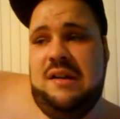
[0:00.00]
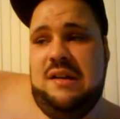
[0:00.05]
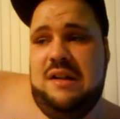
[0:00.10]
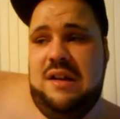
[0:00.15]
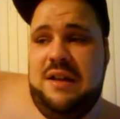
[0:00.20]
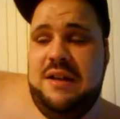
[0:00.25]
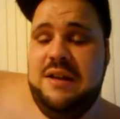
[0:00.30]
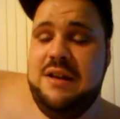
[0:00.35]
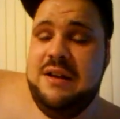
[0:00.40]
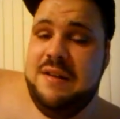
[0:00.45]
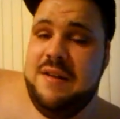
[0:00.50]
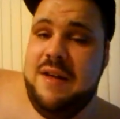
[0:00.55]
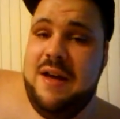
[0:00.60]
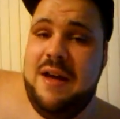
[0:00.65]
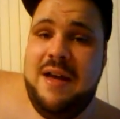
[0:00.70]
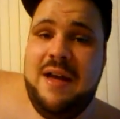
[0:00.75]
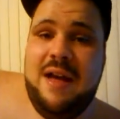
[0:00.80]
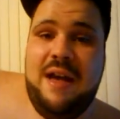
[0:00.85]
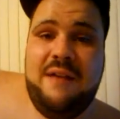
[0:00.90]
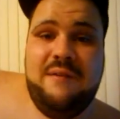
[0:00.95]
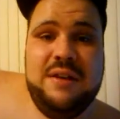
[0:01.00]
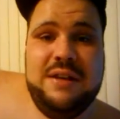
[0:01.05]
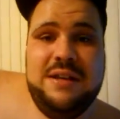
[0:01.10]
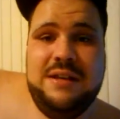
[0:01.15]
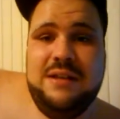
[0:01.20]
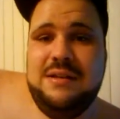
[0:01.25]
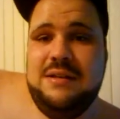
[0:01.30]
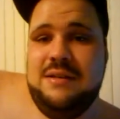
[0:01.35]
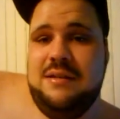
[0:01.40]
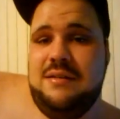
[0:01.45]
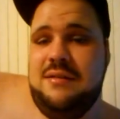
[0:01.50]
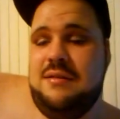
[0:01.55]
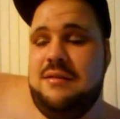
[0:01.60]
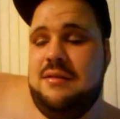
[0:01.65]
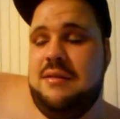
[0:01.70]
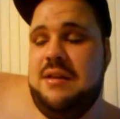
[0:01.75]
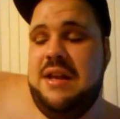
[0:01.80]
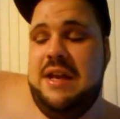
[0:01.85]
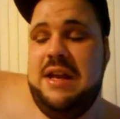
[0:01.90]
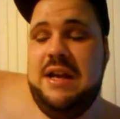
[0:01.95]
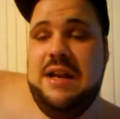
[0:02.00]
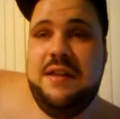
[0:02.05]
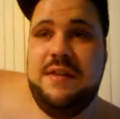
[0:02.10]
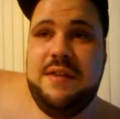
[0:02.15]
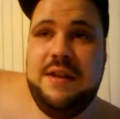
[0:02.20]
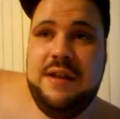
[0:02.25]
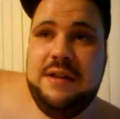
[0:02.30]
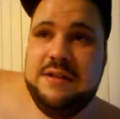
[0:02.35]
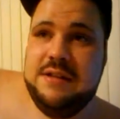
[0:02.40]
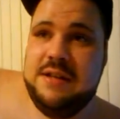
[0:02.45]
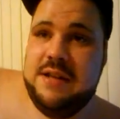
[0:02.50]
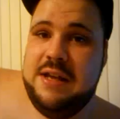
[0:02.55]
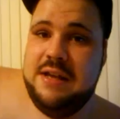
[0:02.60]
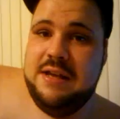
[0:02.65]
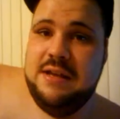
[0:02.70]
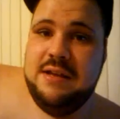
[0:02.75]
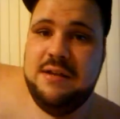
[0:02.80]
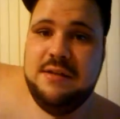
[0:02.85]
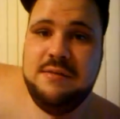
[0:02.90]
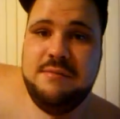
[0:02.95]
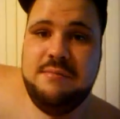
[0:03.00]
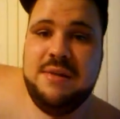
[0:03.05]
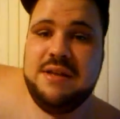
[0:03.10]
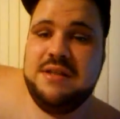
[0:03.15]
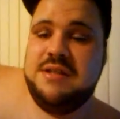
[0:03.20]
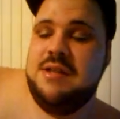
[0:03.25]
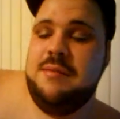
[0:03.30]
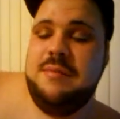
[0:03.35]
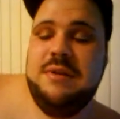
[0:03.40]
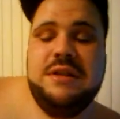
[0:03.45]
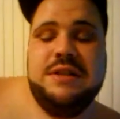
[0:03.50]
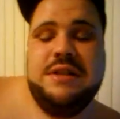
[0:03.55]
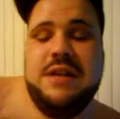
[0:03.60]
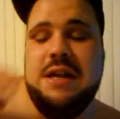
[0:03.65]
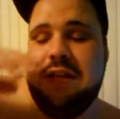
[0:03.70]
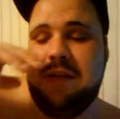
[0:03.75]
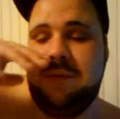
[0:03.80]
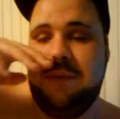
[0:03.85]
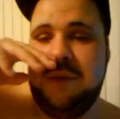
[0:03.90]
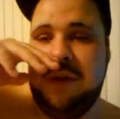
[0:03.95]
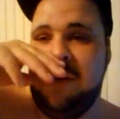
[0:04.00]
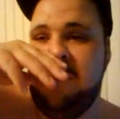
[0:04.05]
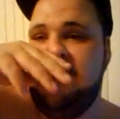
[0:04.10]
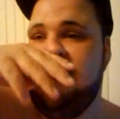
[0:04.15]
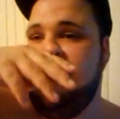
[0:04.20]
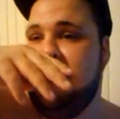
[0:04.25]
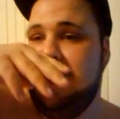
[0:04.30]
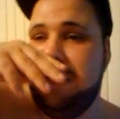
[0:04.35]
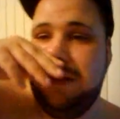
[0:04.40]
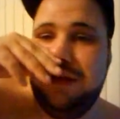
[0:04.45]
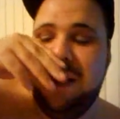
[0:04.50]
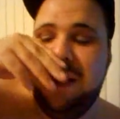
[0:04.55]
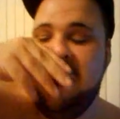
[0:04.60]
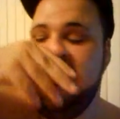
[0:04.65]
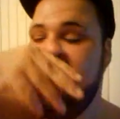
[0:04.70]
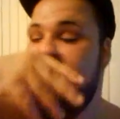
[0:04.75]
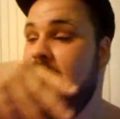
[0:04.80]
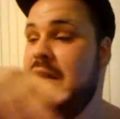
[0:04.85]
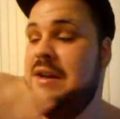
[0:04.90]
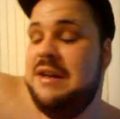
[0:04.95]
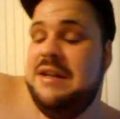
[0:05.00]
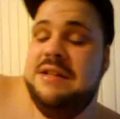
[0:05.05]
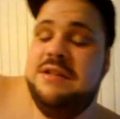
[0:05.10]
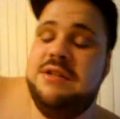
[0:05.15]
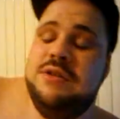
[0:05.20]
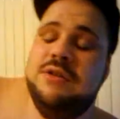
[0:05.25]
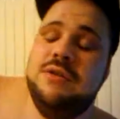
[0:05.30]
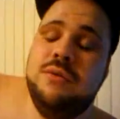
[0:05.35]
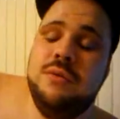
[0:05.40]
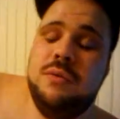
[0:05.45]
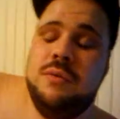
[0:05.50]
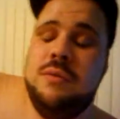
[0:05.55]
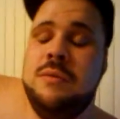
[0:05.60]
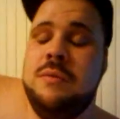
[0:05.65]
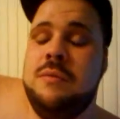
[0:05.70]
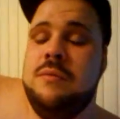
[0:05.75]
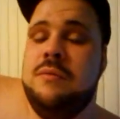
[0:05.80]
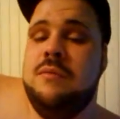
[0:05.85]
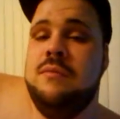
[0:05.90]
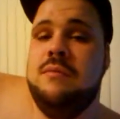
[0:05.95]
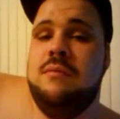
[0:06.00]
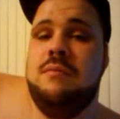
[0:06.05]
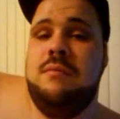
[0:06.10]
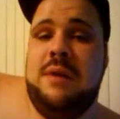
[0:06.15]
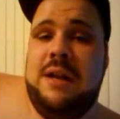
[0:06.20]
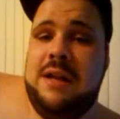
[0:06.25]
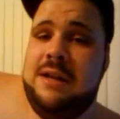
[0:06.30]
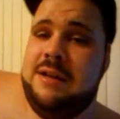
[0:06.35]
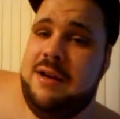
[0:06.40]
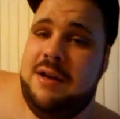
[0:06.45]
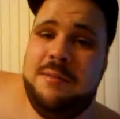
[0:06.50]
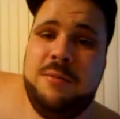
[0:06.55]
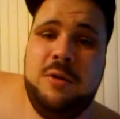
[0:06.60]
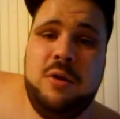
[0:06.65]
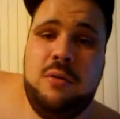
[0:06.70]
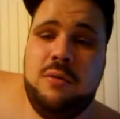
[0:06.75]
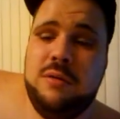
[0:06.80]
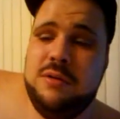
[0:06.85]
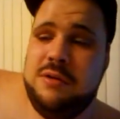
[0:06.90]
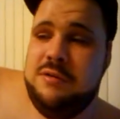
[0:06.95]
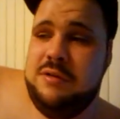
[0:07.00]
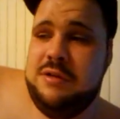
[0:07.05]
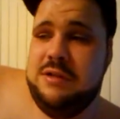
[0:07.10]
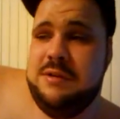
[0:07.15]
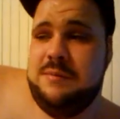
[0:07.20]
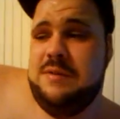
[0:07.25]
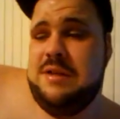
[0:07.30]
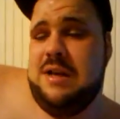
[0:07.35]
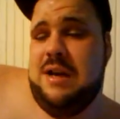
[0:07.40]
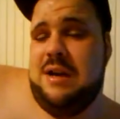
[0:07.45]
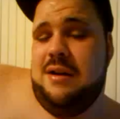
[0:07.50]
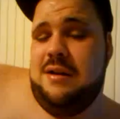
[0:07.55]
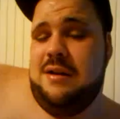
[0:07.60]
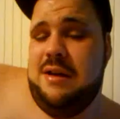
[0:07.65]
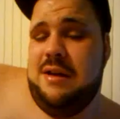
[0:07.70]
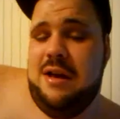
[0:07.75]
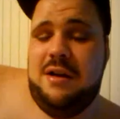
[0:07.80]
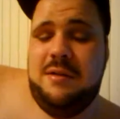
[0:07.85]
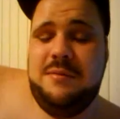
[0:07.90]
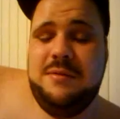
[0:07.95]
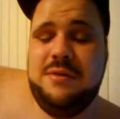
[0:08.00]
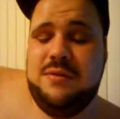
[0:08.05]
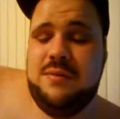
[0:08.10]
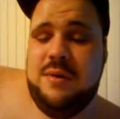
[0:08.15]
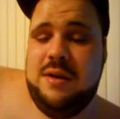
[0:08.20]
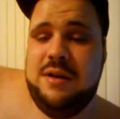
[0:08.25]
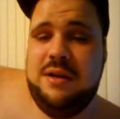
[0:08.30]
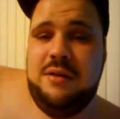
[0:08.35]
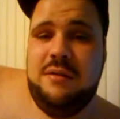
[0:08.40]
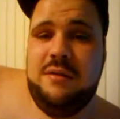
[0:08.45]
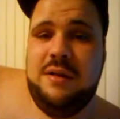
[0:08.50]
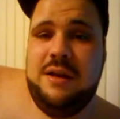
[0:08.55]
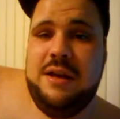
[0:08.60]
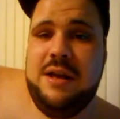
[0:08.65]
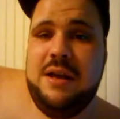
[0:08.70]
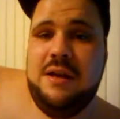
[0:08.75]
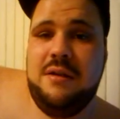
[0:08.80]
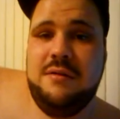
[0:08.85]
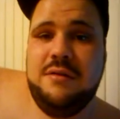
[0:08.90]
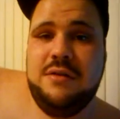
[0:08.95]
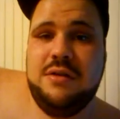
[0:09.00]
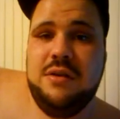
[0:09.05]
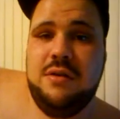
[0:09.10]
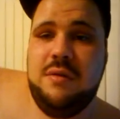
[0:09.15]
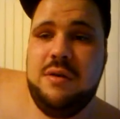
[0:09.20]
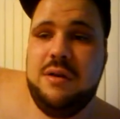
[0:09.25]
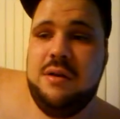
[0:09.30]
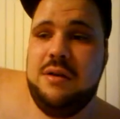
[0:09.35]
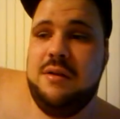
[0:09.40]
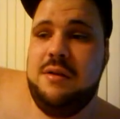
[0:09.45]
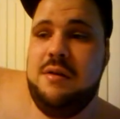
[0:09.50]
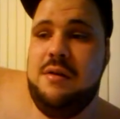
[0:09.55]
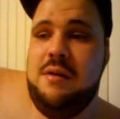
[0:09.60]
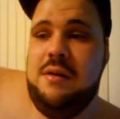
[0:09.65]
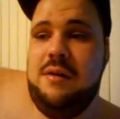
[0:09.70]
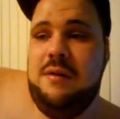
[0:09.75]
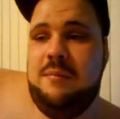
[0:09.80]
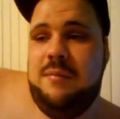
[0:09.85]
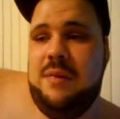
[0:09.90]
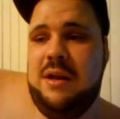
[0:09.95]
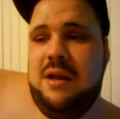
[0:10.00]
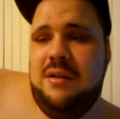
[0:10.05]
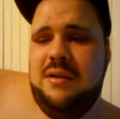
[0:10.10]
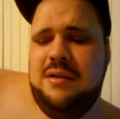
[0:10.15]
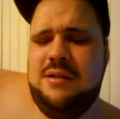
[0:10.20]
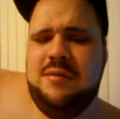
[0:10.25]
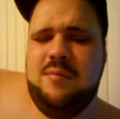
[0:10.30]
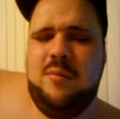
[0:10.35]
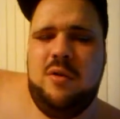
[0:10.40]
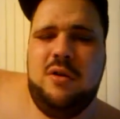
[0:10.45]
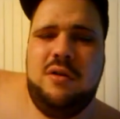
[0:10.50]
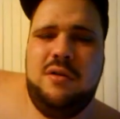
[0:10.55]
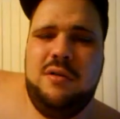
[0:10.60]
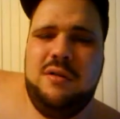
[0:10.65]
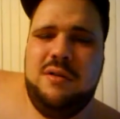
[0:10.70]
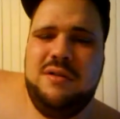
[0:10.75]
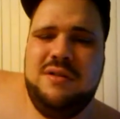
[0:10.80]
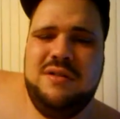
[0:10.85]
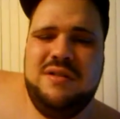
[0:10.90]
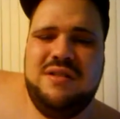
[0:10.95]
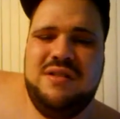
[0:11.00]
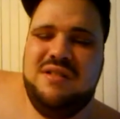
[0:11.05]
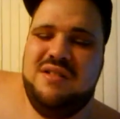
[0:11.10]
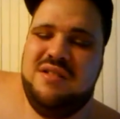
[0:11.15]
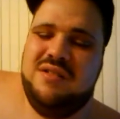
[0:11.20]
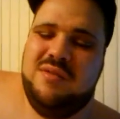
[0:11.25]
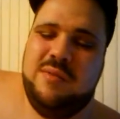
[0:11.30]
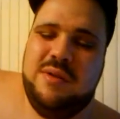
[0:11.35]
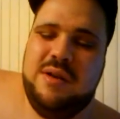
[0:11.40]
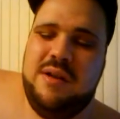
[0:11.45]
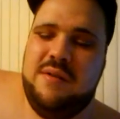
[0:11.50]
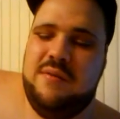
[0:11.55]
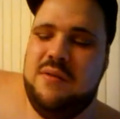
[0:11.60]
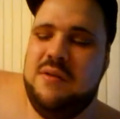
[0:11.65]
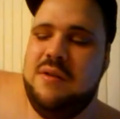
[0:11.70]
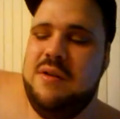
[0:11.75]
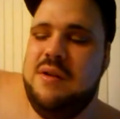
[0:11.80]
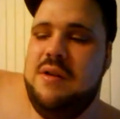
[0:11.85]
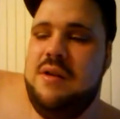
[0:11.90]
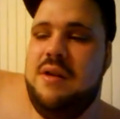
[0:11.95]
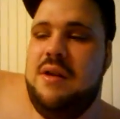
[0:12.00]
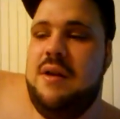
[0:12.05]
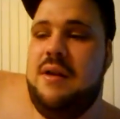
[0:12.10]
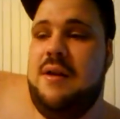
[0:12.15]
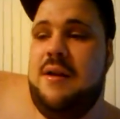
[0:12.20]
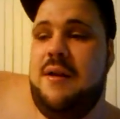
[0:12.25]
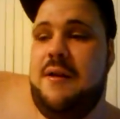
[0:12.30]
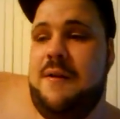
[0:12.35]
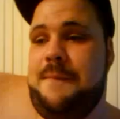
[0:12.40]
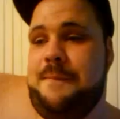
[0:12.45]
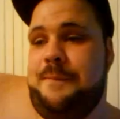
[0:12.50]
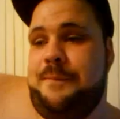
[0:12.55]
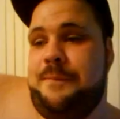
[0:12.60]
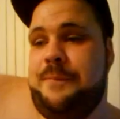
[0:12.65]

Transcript: I ain't gonna lie, I haven't eaten anything today. My stomach just hasn't been up for it. I know I need to, but I doubt I'm going to because I'm tired now. I'm just ready to go lay down. So, uh, but I'll eat tomorrow. You know, it's, it's whatever. Um,